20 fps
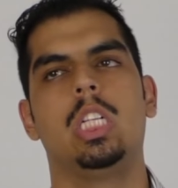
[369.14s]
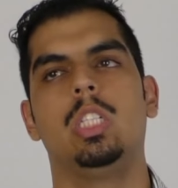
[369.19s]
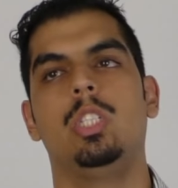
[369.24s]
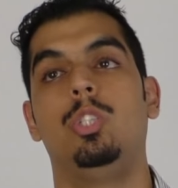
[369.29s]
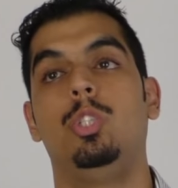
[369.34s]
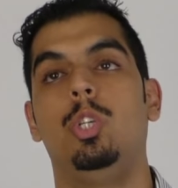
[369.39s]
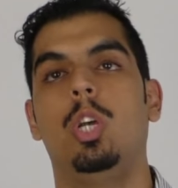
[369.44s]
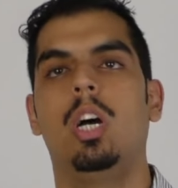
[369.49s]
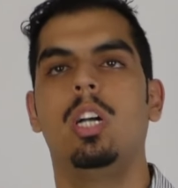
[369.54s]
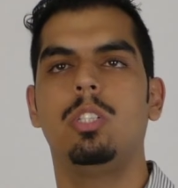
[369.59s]

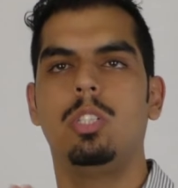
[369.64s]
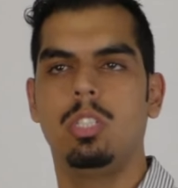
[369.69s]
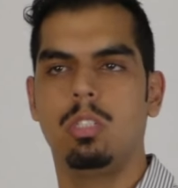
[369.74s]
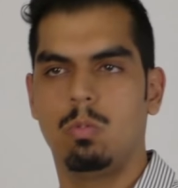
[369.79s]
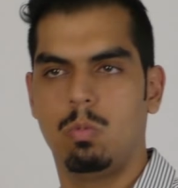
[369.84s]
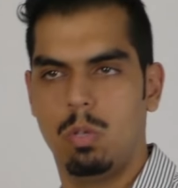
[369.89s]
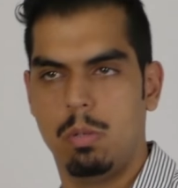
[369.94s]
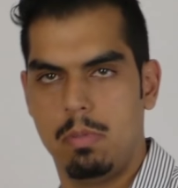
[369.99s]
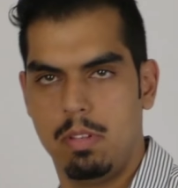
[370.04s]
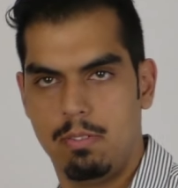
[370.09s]

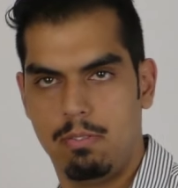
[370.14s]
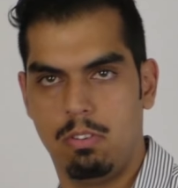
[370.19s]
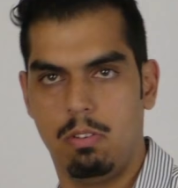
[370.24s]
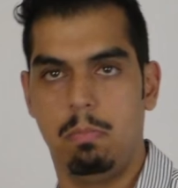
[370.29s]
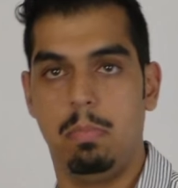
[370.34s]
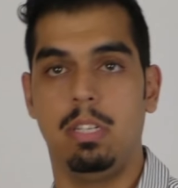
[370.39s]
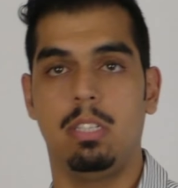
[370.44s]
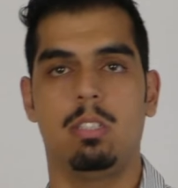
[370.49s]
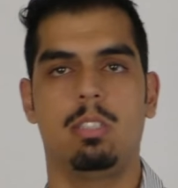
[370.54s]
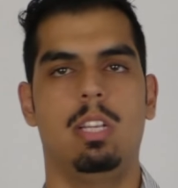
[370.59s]
judging women for
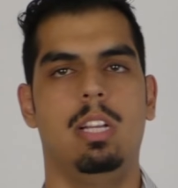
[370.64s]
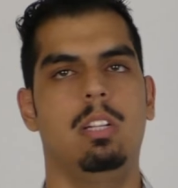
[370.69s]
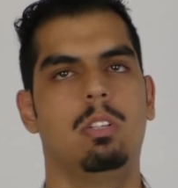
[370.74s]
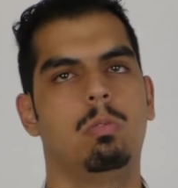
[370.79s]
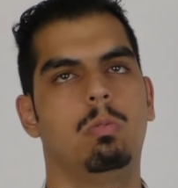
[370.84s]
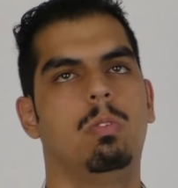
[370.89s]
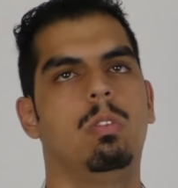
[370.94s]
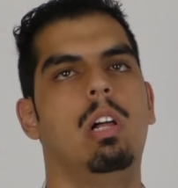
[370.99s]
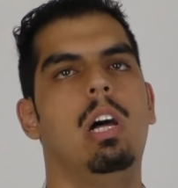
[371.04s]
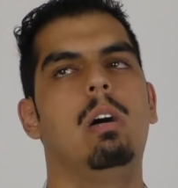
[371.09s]
being
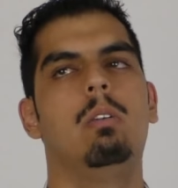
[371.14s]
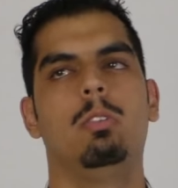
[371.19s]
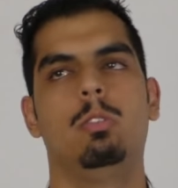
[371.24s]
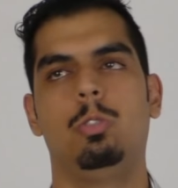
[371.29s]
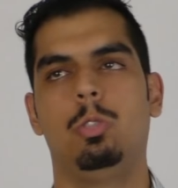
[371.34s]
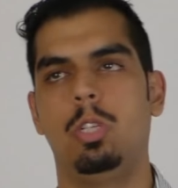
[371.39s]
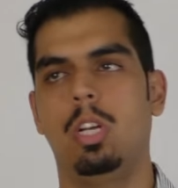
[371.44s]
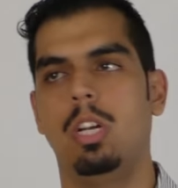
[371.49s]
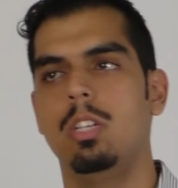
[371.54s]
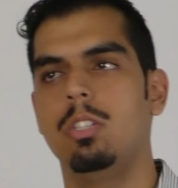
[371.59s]
sexual. I was
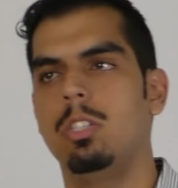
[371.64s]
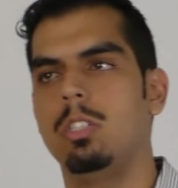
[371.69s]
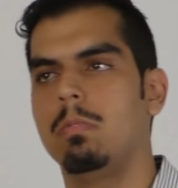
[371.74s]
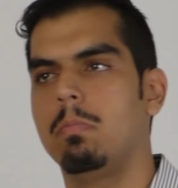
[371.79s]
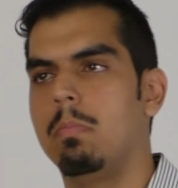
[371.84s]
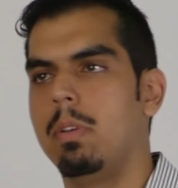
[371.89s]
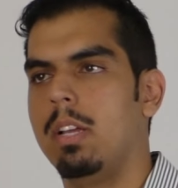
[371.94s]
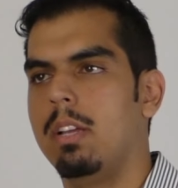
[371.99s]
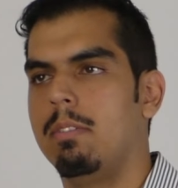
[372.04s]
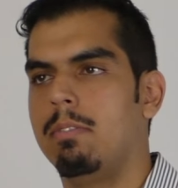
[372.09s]

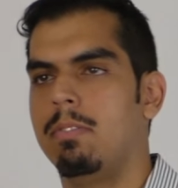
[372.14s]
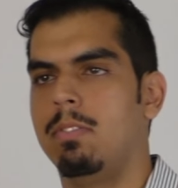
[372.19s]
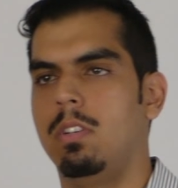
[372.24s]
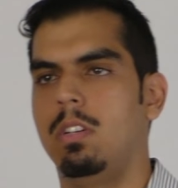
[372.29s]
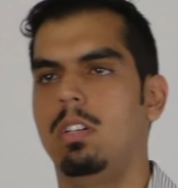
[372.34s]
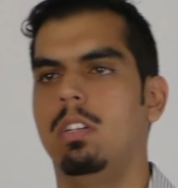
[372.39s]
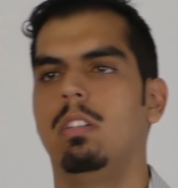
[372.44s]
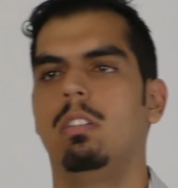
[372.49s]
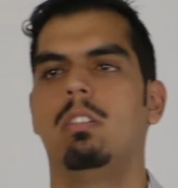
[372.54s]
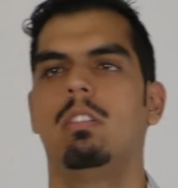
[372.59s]
judging men
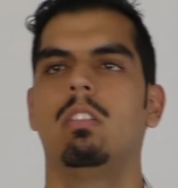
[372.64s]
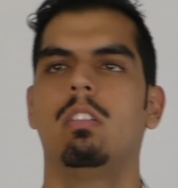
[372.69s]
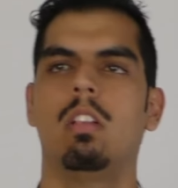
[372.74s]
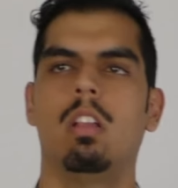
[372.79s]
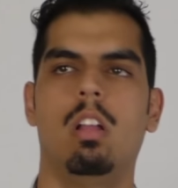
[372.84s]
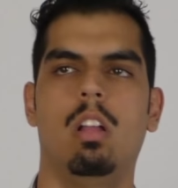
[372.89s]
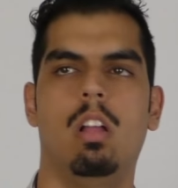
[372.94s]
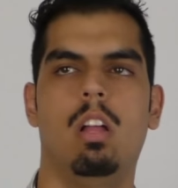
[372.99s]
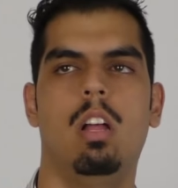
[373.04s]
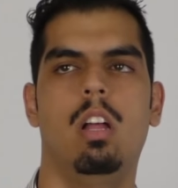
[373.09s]
for
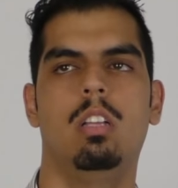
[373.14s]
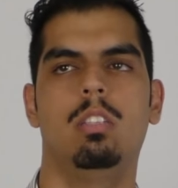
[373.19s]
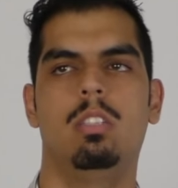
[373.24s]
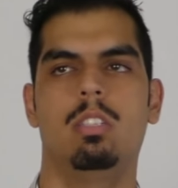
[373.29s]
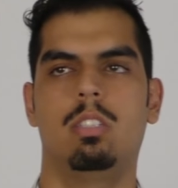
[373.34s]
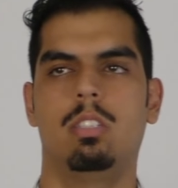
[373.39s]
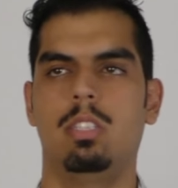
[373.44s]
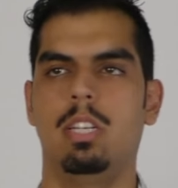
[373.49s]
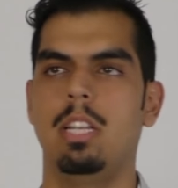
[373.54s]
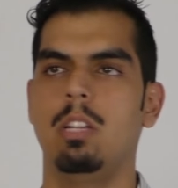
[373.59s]

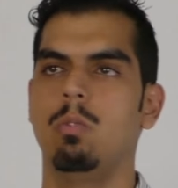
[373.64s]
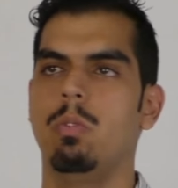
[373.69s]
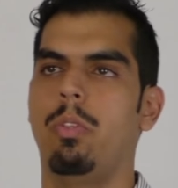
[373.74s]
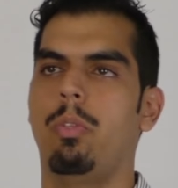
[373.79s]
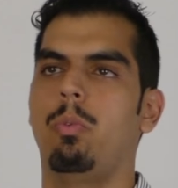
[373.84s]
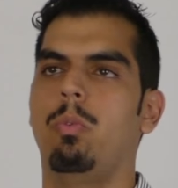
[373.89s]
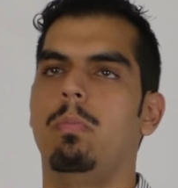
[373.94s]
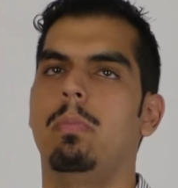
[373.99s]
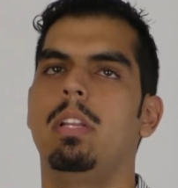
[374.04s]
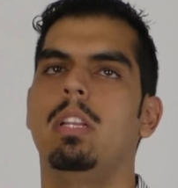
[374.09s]
succeeding
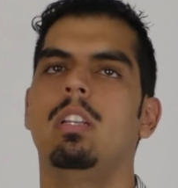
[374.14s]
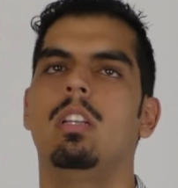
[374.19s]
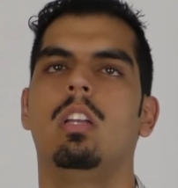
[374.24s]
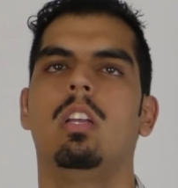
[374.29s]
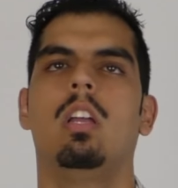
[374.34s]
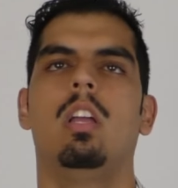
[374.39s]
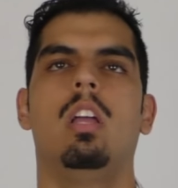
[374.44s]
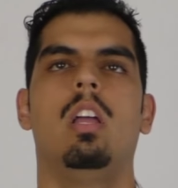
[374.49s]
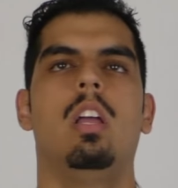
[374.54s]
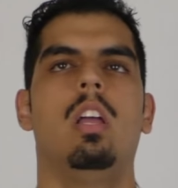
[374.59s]
with women.
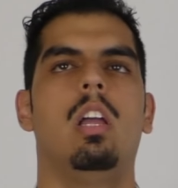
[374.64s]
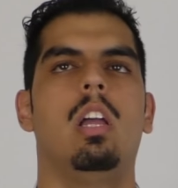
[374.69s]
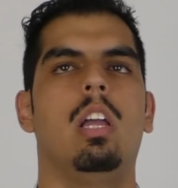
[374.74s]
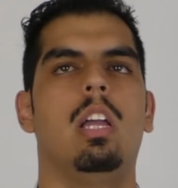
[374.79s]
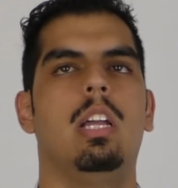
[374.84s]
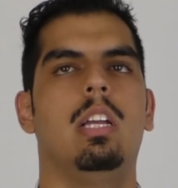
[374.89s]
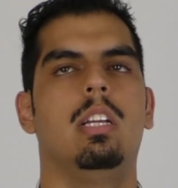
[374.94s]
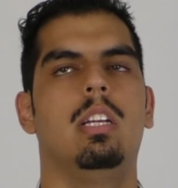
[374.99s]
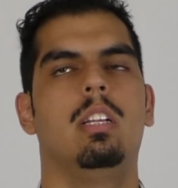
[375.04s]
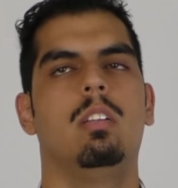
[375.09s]

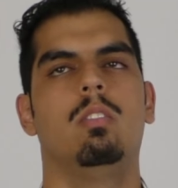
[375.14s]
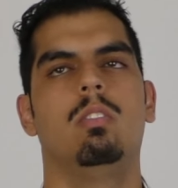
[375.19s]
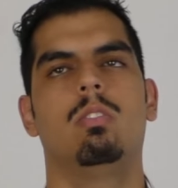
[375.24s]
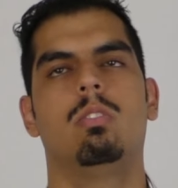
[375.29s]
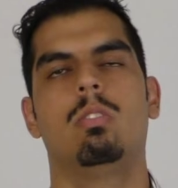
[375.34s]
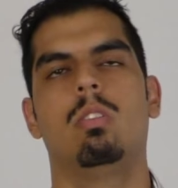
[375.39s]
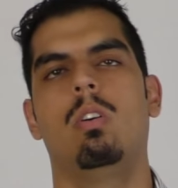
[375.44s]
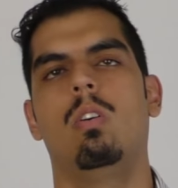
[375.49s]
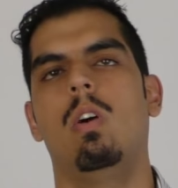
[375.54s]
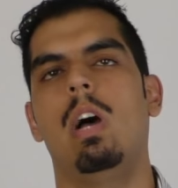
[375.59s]
And
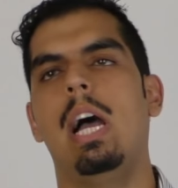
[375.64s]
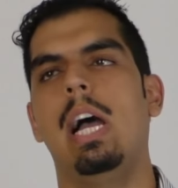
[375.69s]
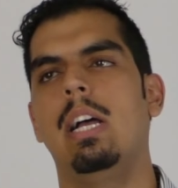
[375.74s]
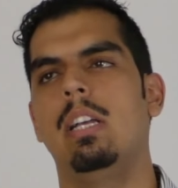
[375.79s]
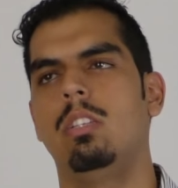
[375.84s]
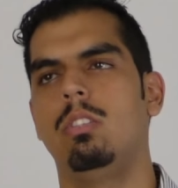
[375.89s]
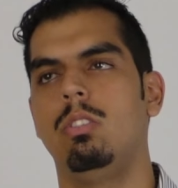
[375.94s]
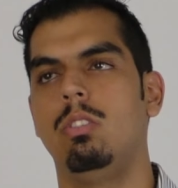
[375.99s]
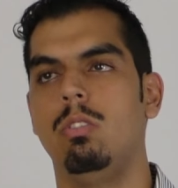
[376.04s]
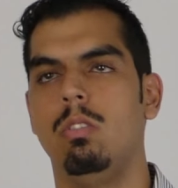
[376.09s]
so,
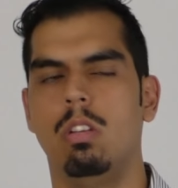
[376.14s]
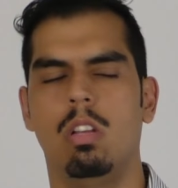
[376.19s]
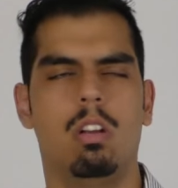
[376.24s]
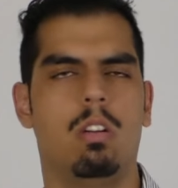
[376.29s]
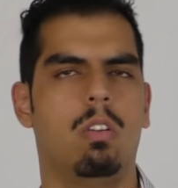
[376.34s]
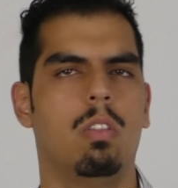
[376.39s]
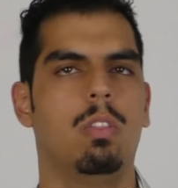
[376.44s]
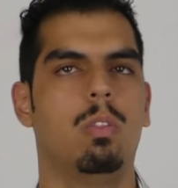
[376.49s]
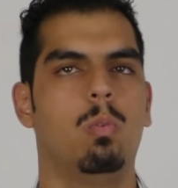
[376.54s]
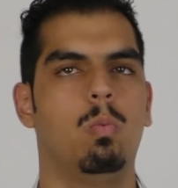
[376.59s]
as you
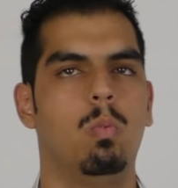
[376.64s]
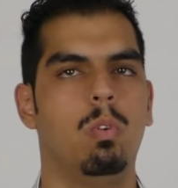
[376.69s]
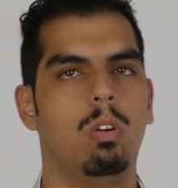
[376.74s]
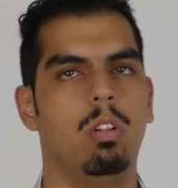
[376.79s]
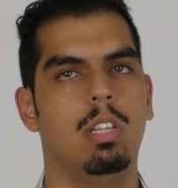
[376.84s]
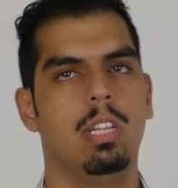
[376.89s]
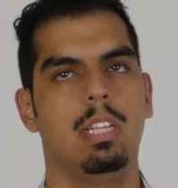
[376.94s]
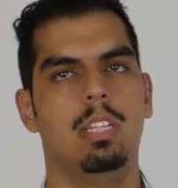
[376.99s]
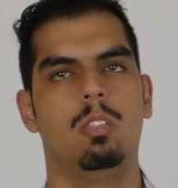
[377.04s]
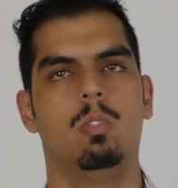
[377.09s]
know, the
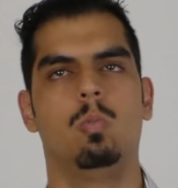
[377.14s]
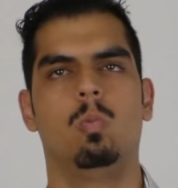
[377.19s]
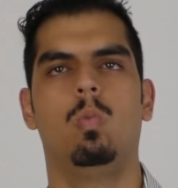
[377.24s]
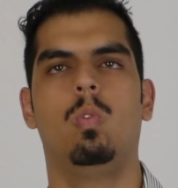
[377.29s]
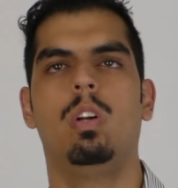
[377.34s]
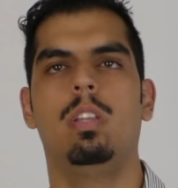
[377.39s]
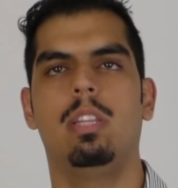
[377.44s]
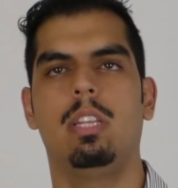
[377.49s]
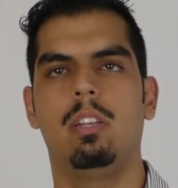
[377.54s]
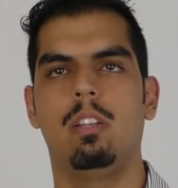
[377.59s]
world is
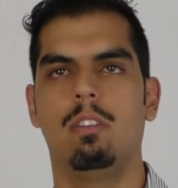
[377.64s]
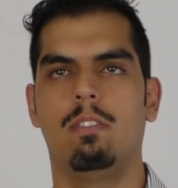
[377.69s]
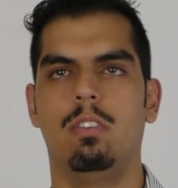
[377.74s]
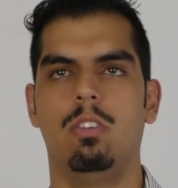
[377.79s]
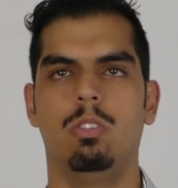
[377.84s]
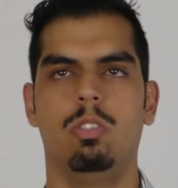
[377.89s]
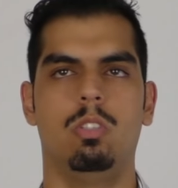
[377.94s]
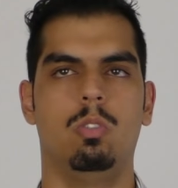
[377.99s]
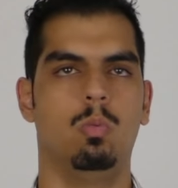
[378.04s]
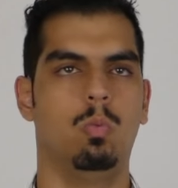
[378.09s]
one, the
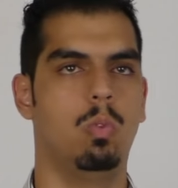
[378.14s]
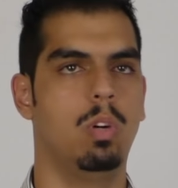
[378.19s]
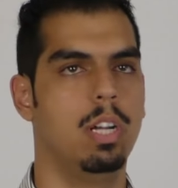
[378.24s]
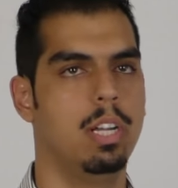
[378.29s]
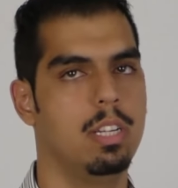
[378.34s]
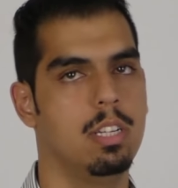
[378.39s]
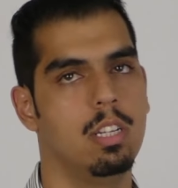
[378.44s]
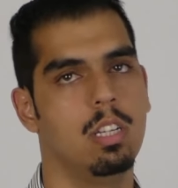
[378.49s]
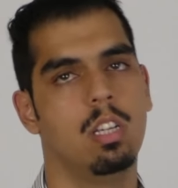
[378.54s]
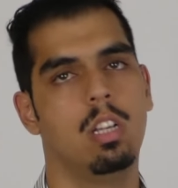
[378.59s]
universe is
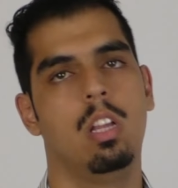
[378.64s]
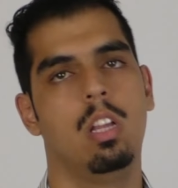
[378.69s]
one.